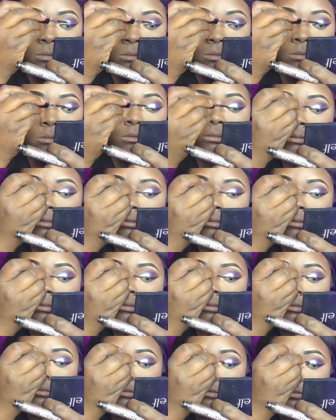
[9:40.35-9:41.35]
liquid
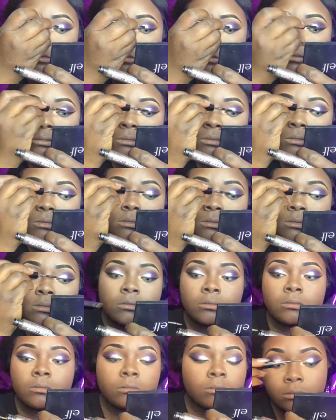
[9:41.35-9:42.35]
eyeliner I
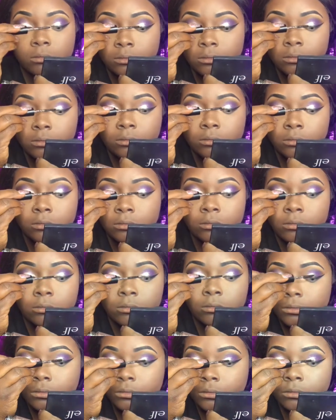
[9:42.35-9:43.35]
applied already.
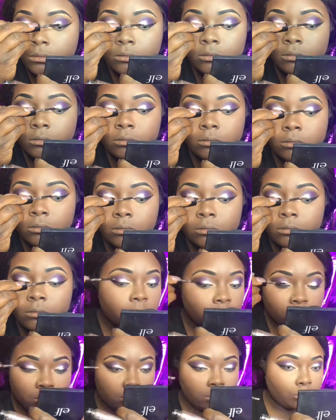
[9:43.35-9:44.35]
This usually
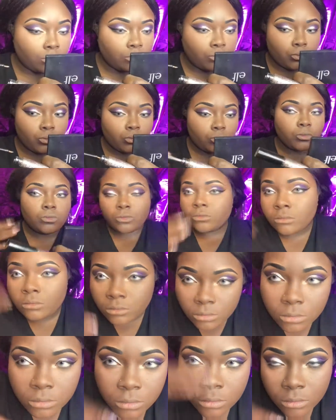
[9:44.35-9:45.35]
creates a
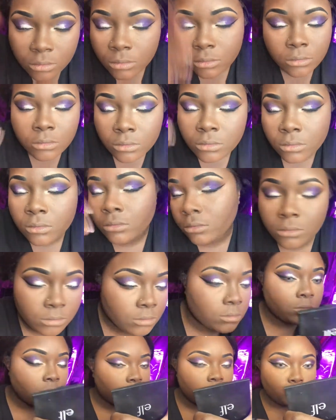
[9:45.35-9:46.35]
really nice
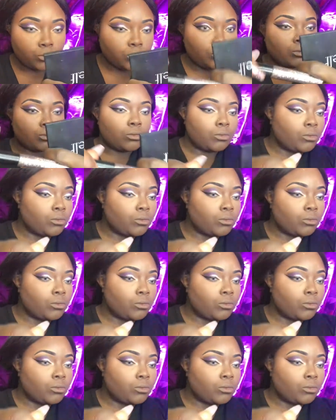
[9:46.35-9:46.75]
look